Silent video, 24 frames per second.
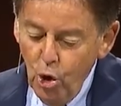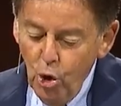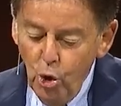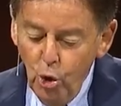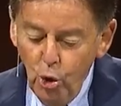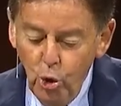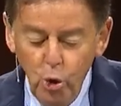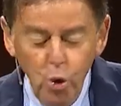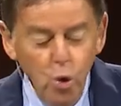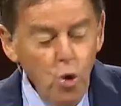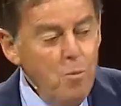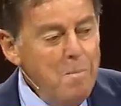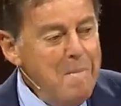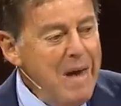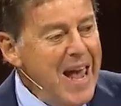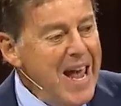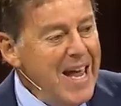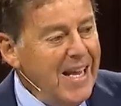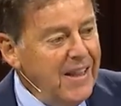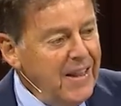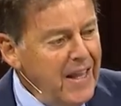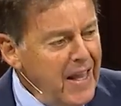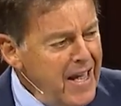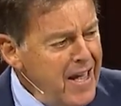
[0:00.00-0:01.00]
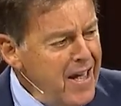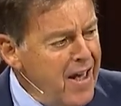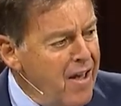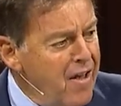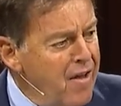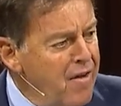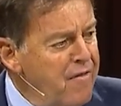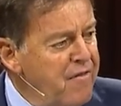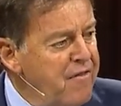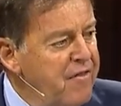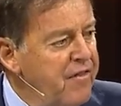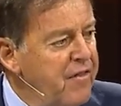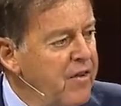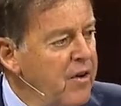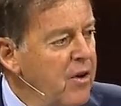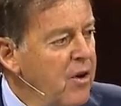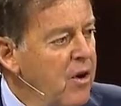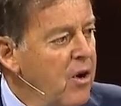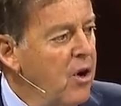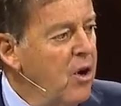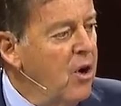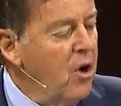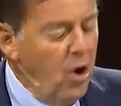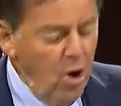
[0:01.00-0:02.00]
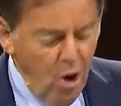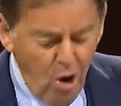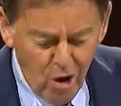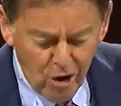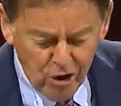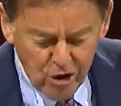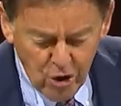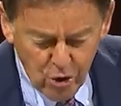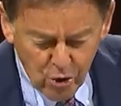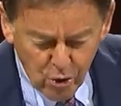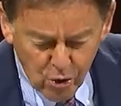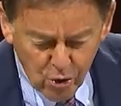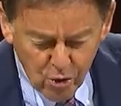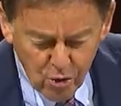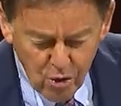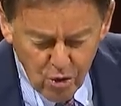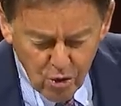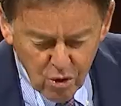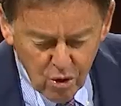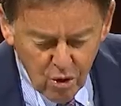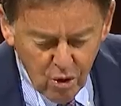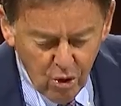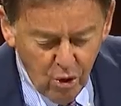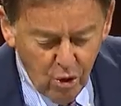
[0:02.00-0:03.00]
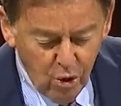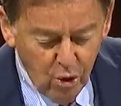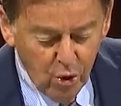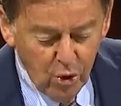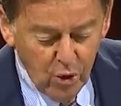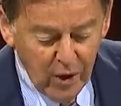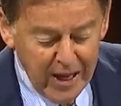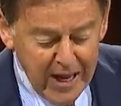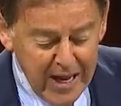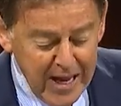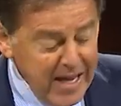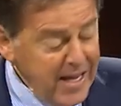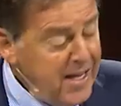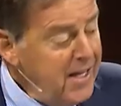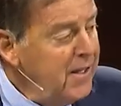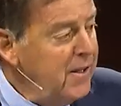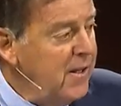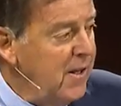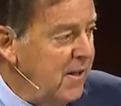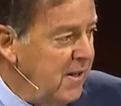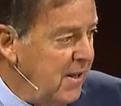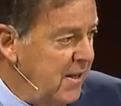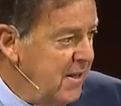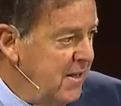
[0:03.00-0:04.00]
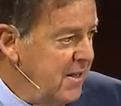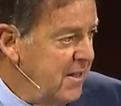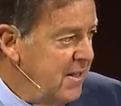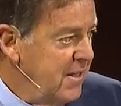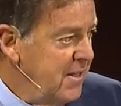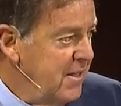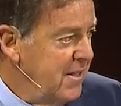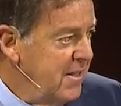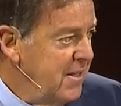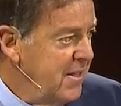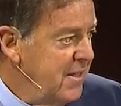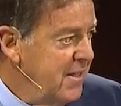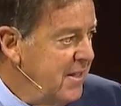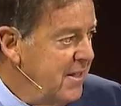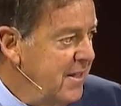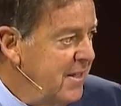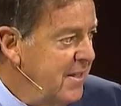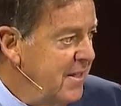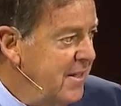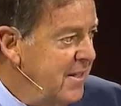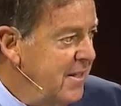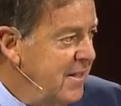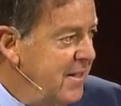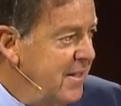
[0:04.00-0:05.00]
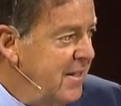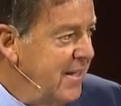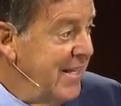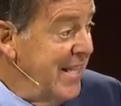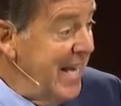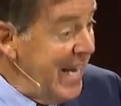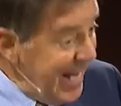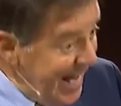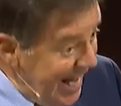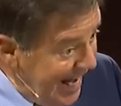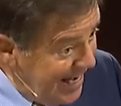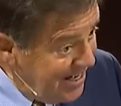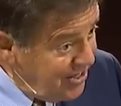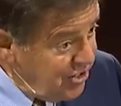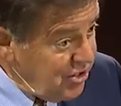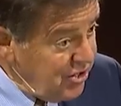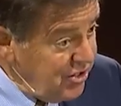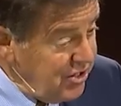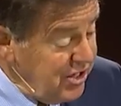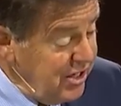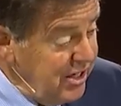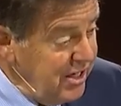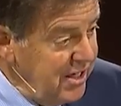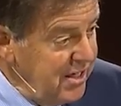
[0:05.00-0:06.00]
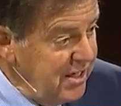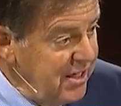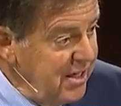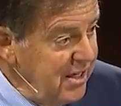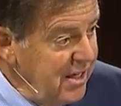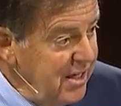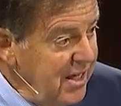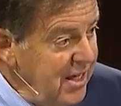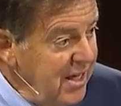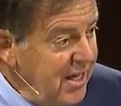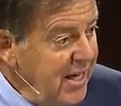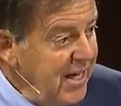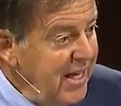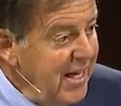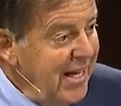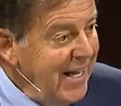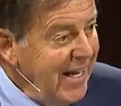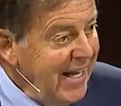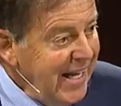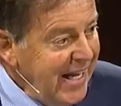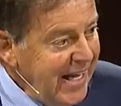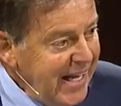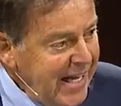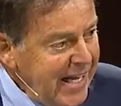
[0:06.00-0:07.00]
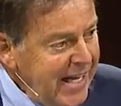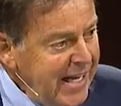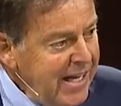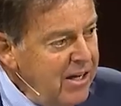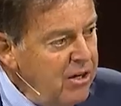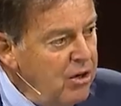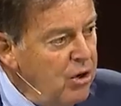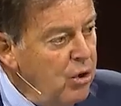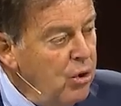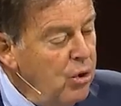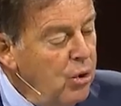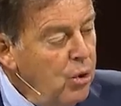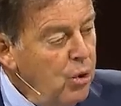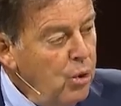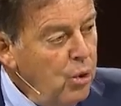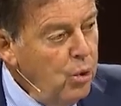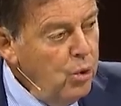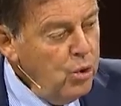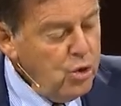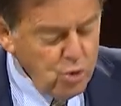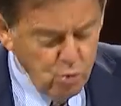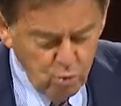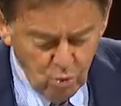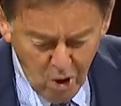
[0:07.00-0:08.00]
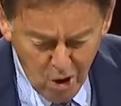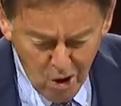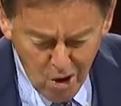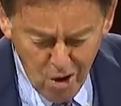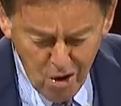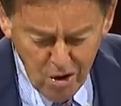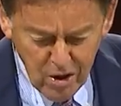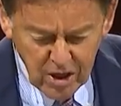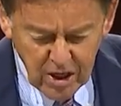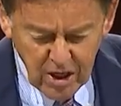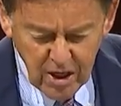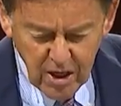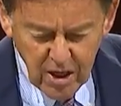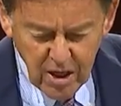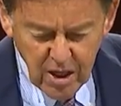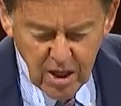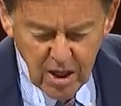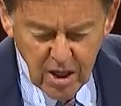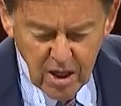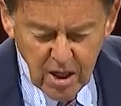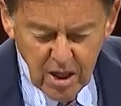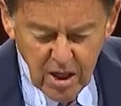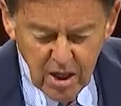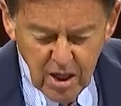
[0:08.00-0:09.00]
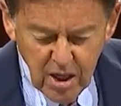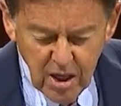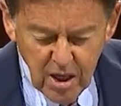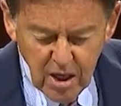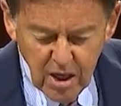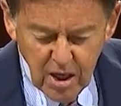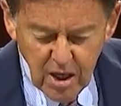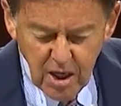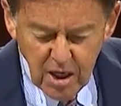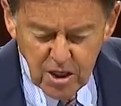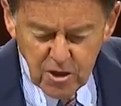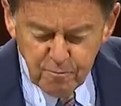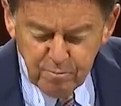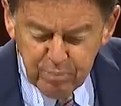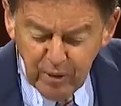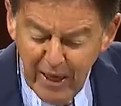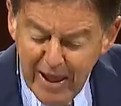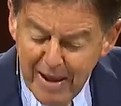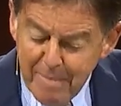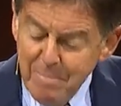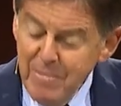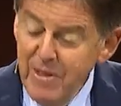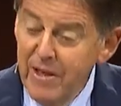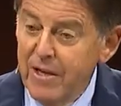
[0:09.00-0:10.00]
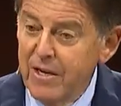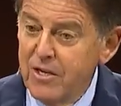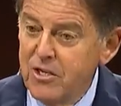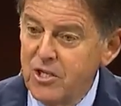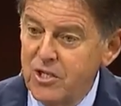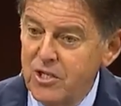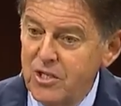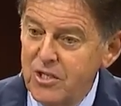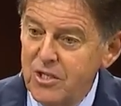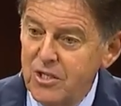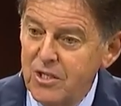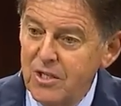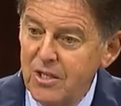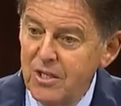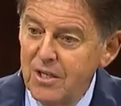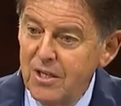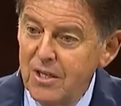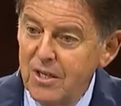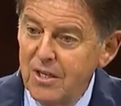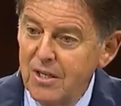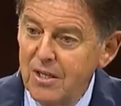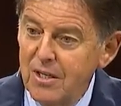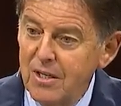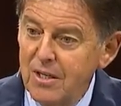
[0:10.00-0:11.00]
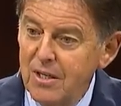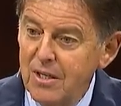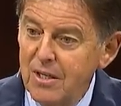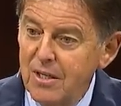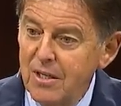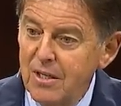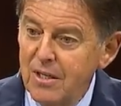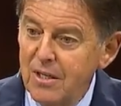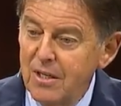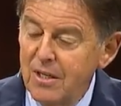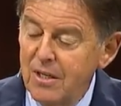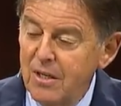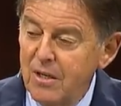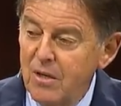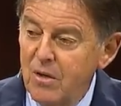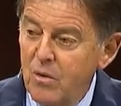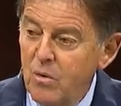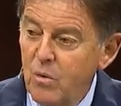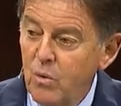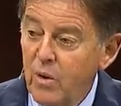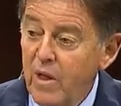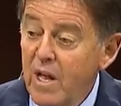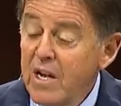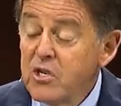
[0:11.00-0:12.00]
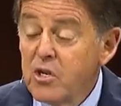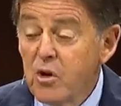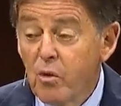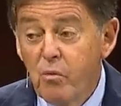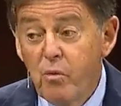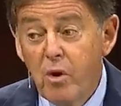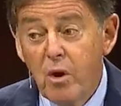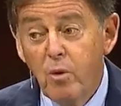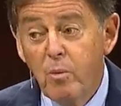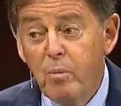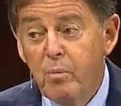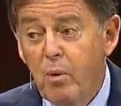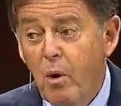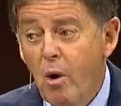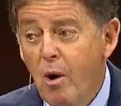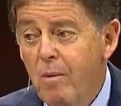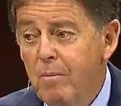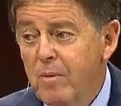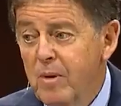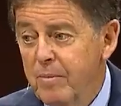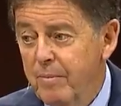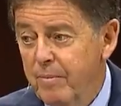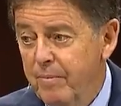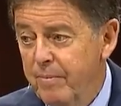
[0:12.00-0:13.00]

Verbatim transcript: Who may live on your holy hill? And then he answers it He whose walk is blameless. Well, that's a real problem.